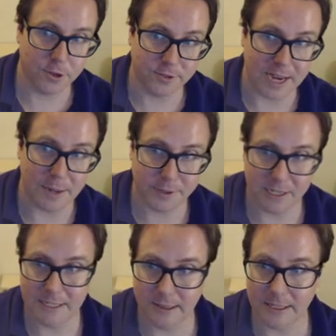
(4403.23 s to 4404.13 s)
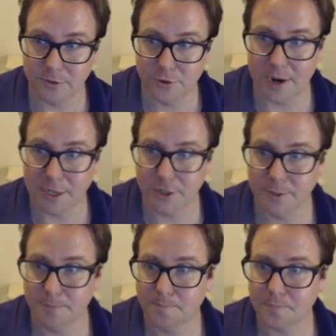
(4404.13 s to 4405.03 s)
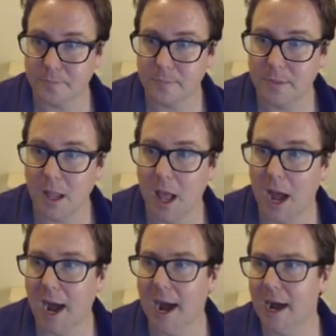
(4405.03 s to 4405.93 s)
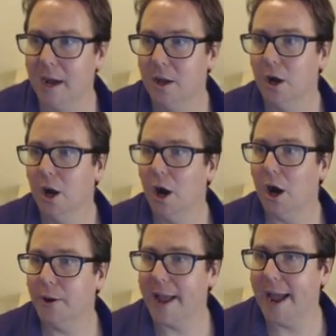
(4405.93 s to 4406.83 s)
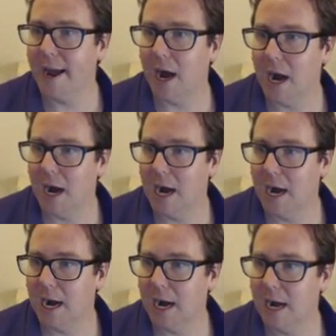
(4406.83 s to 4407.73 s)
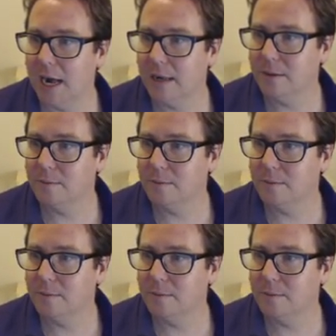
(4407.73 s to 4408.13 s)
steps in this direction. Uh, okay. Uh,